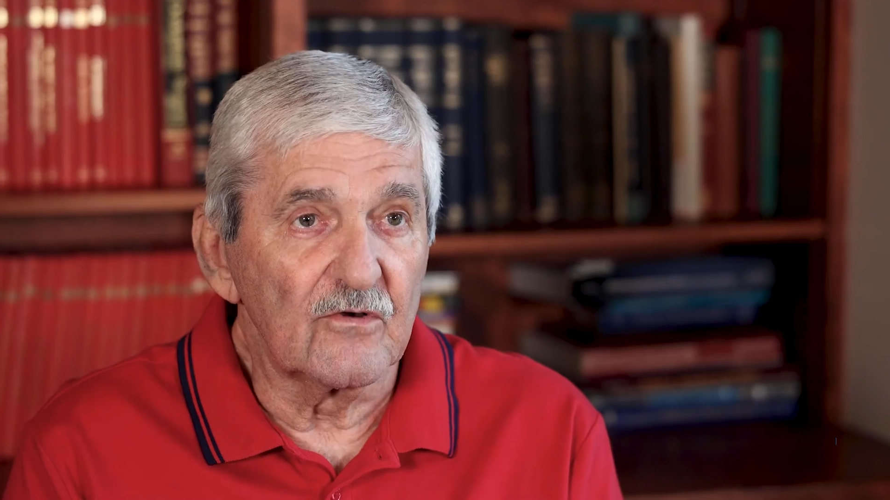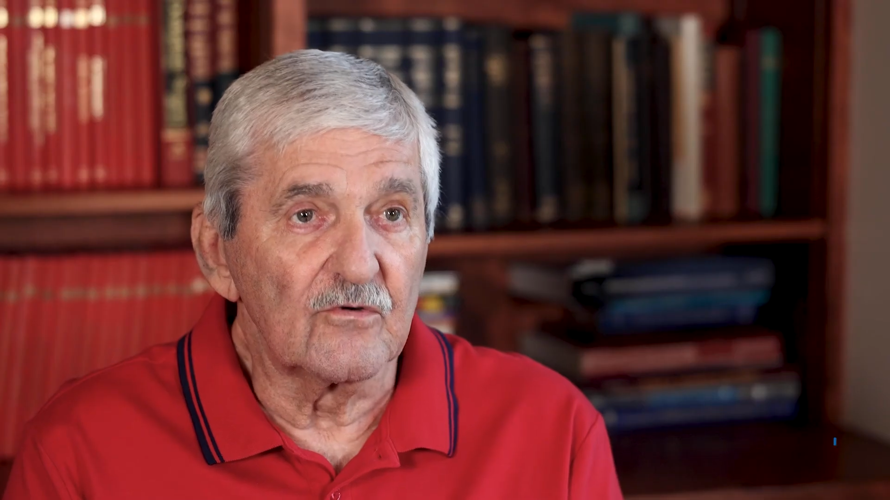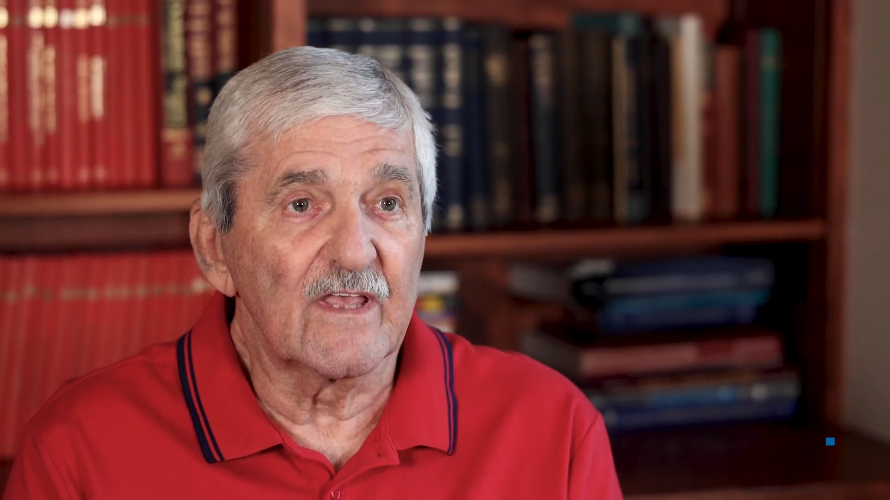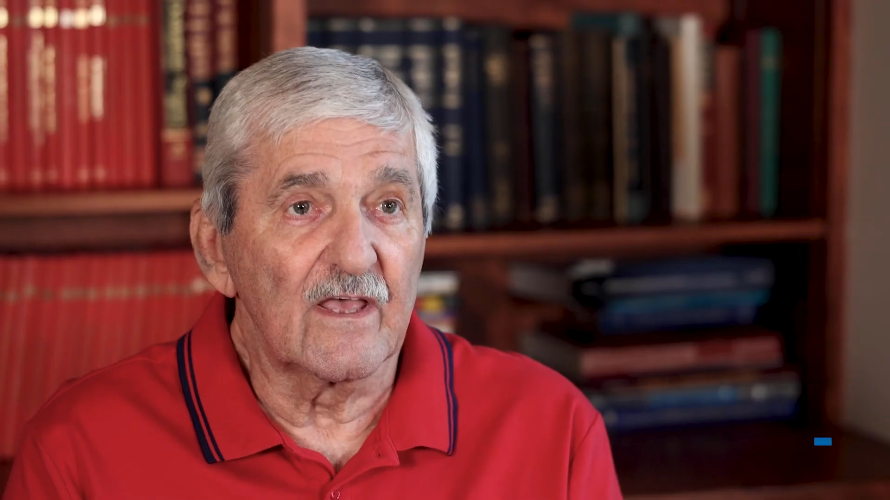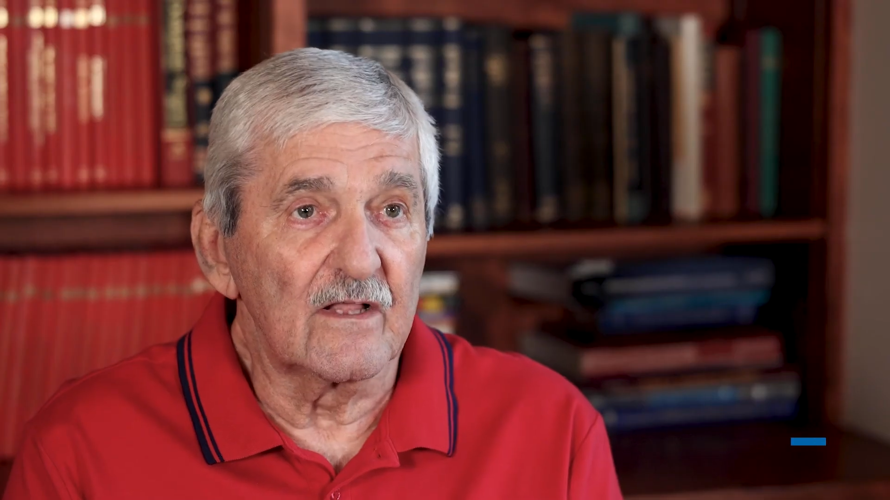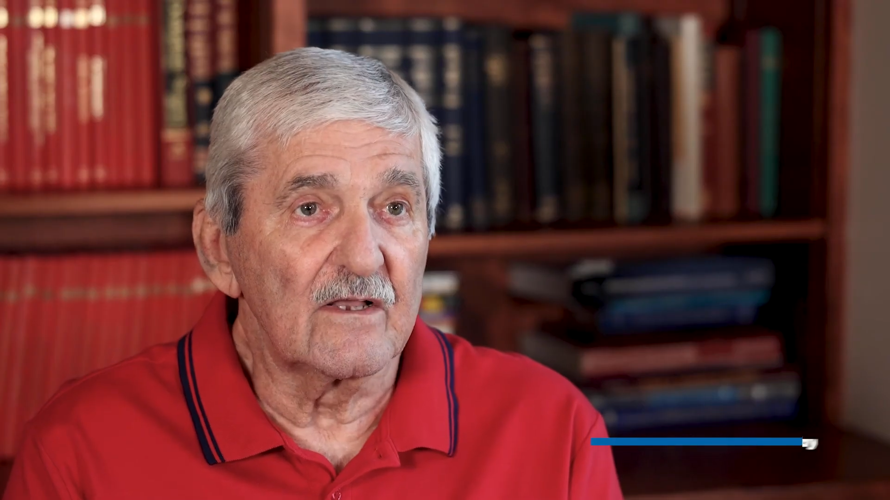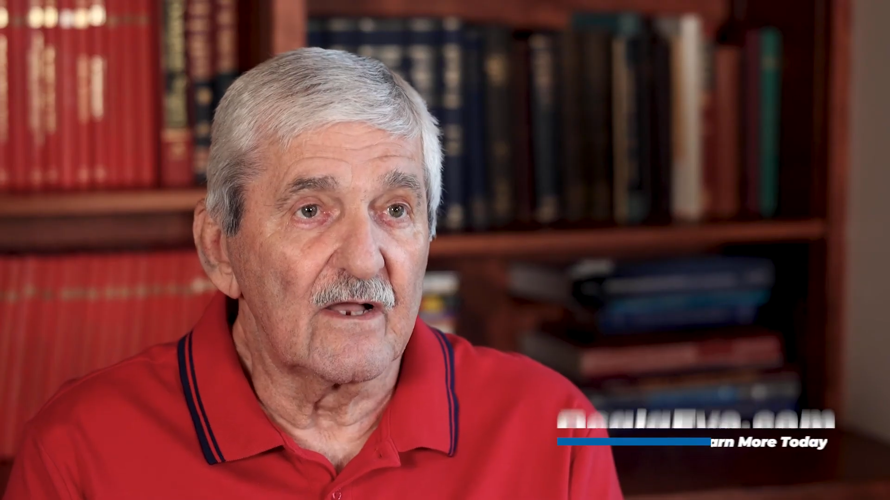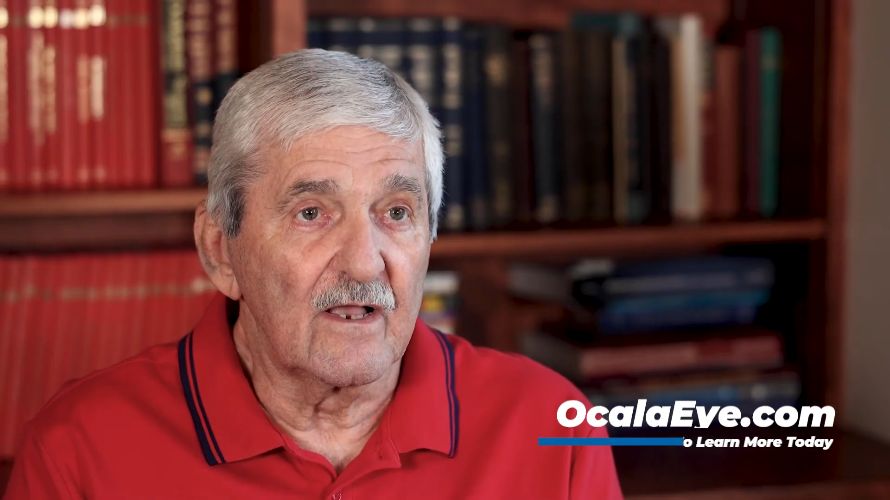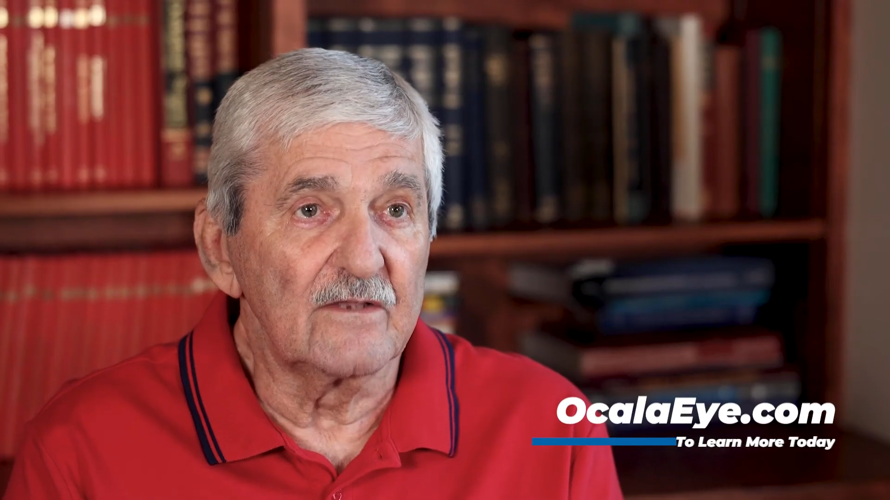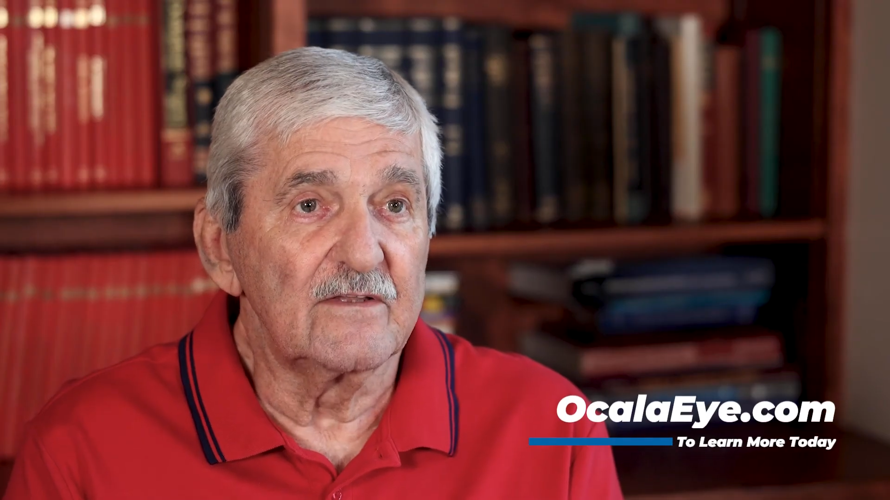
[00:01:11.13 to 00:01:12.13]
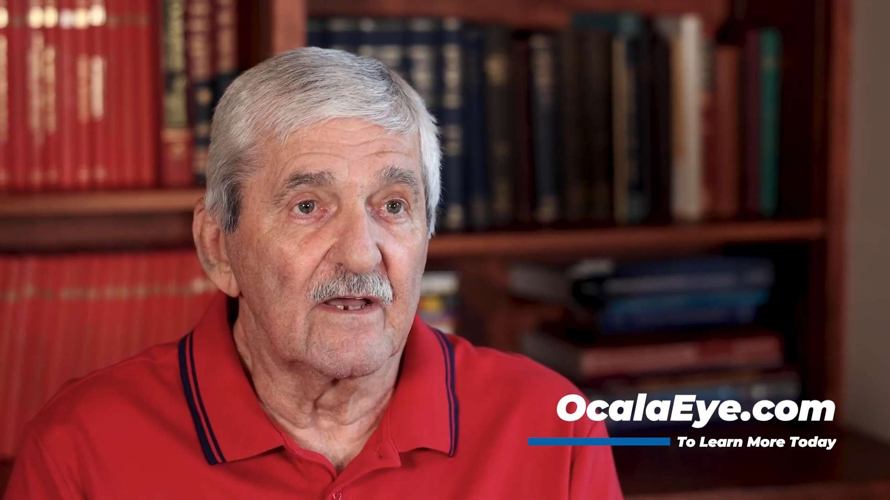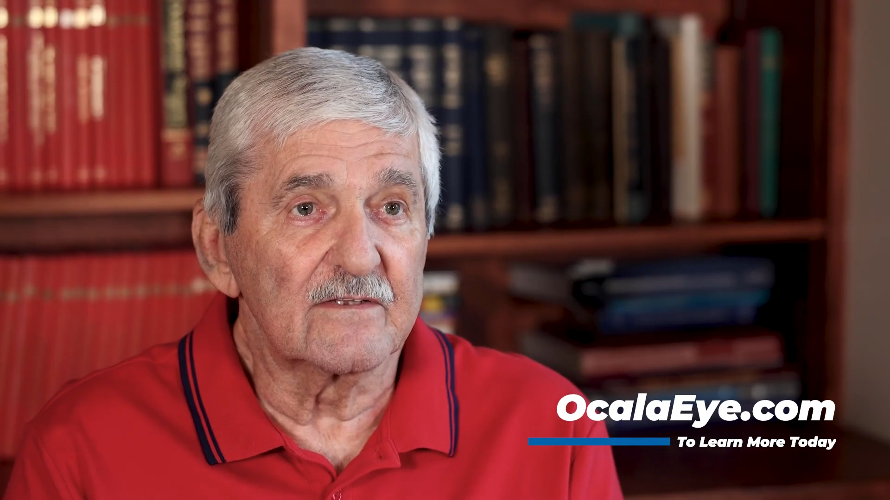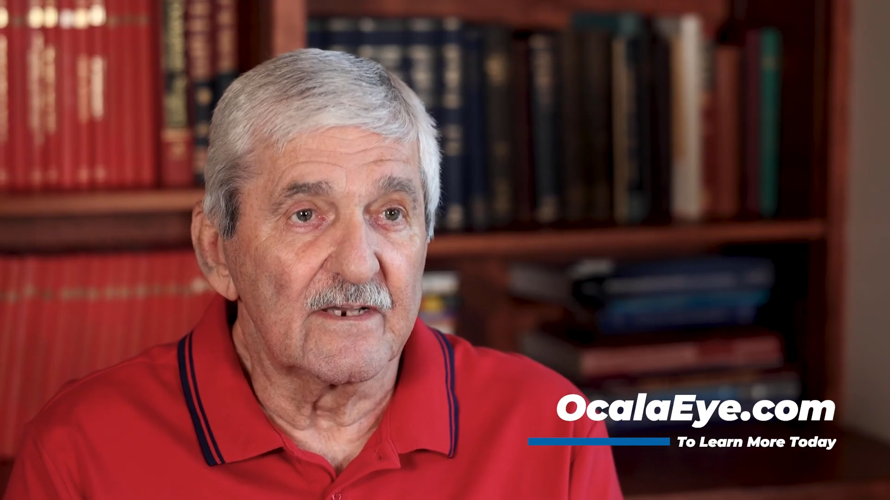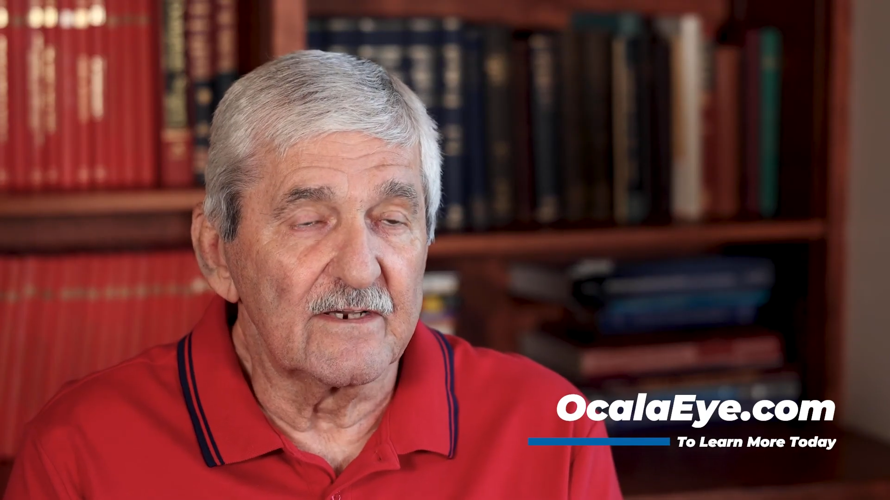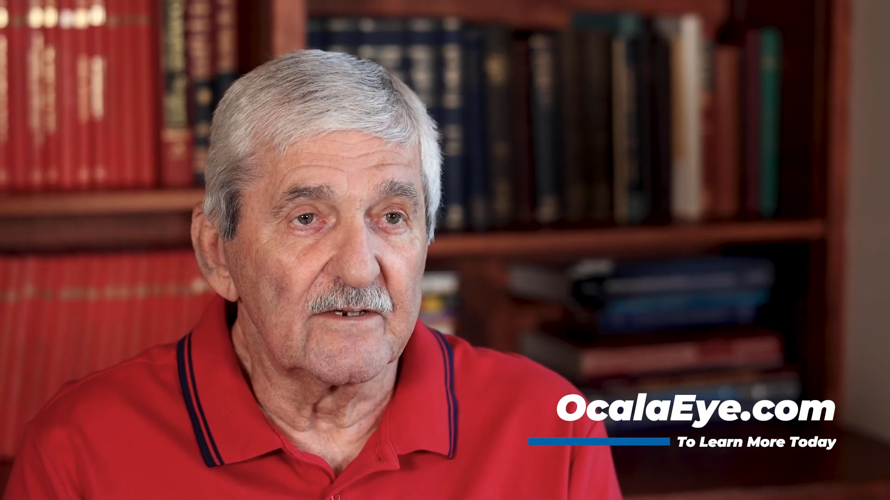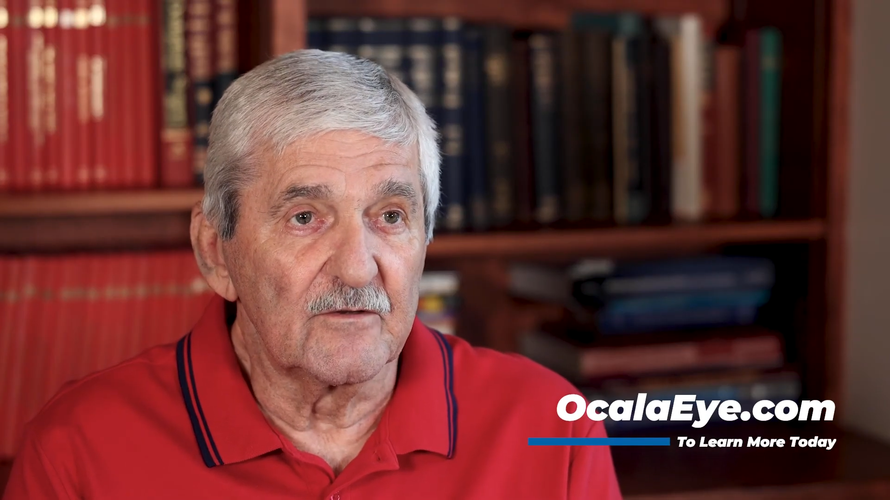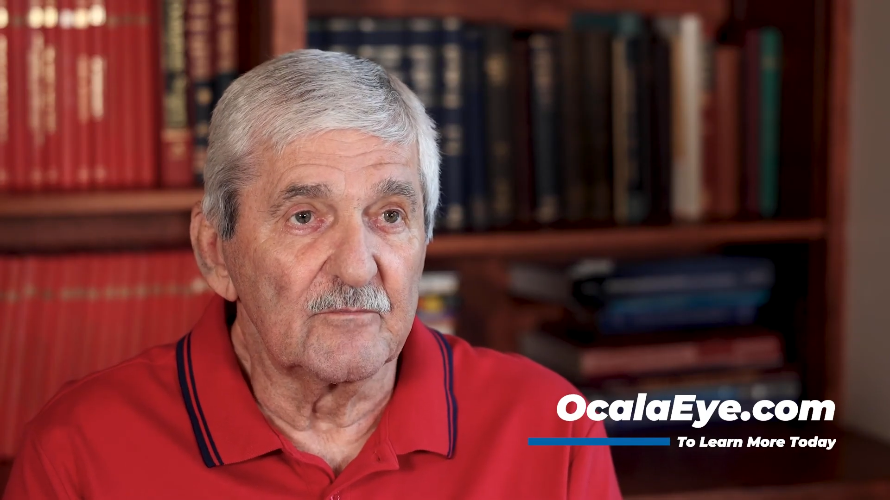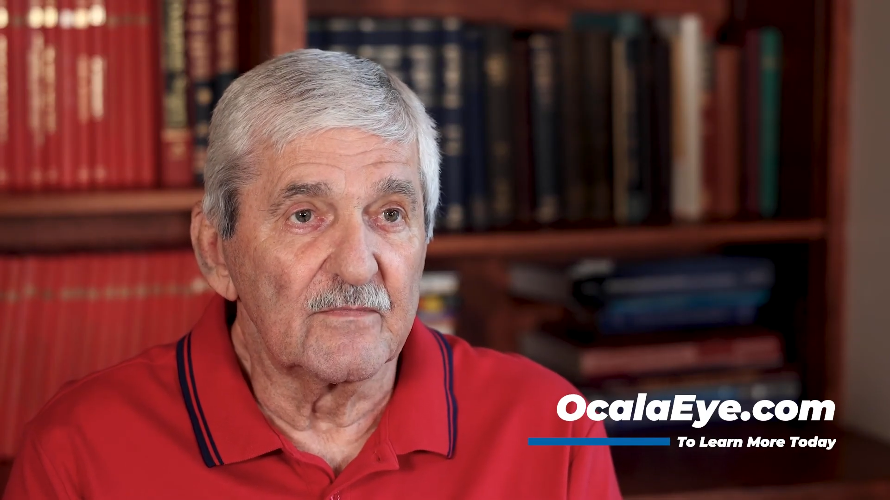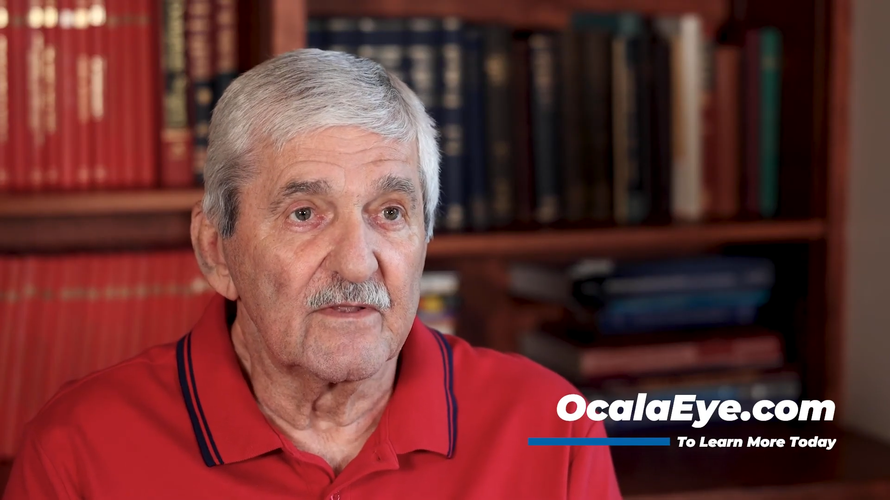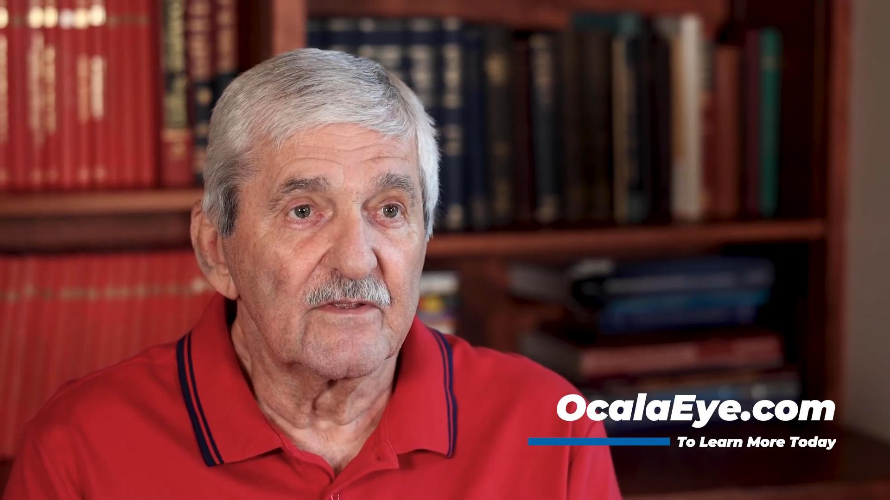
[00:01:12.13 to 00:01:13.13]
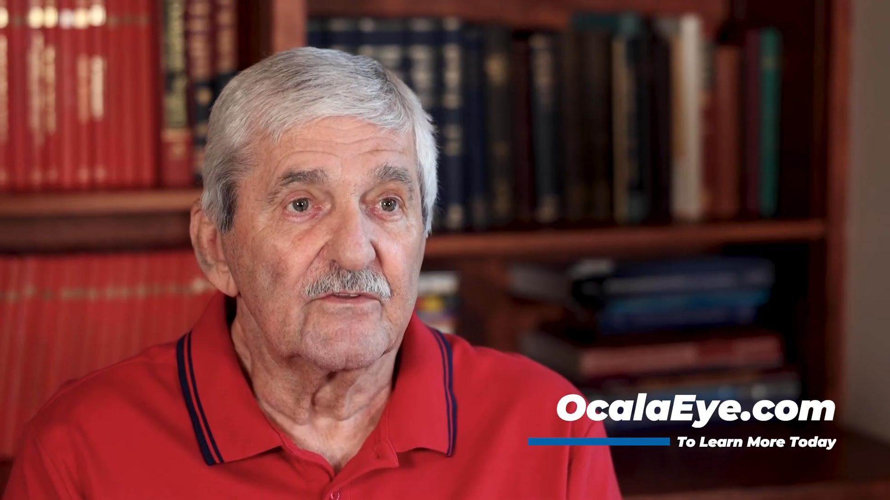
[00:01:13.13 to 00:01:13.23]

ocalaeye.com